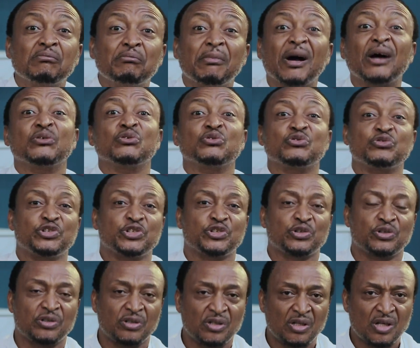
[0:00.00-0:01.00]

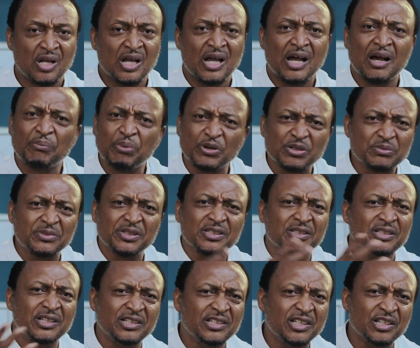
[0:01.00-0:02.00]
malnutrition. And possibly
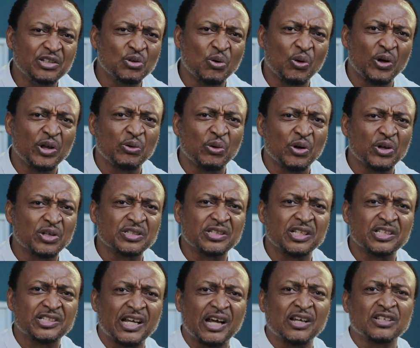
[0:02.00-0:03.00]
they didn't know what it was.
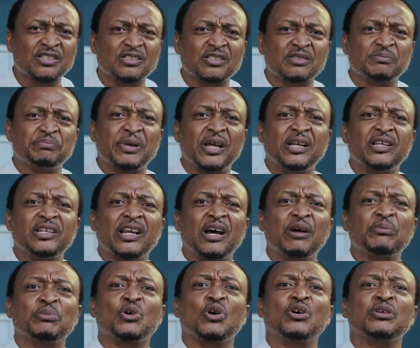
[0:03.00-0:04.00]
The child's belly
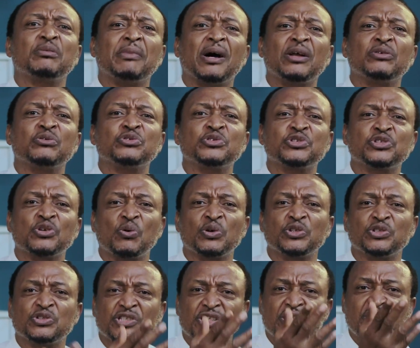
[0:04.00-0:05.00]
now, because of the malnutrition,
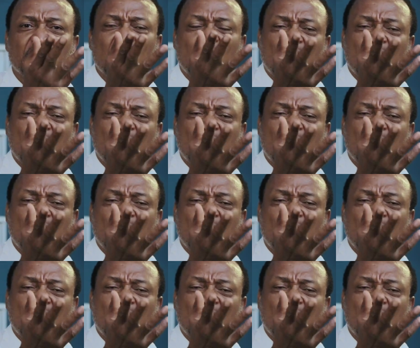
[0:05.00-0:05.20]
what you see,